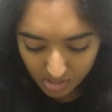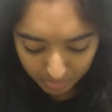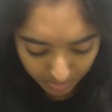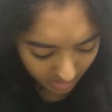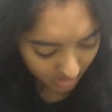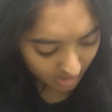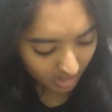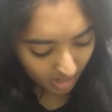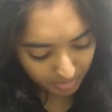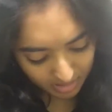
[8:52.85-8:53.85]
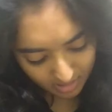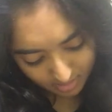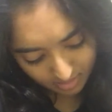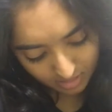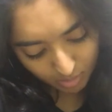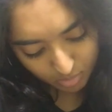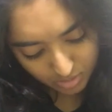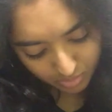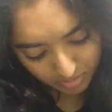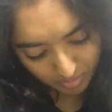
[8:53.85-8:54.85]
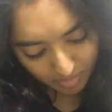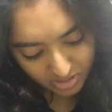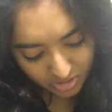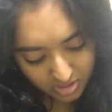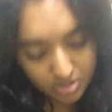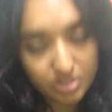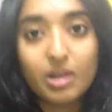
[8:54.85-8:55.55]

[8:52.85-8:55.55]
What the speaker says: But I mean, that wasn't really my major concern.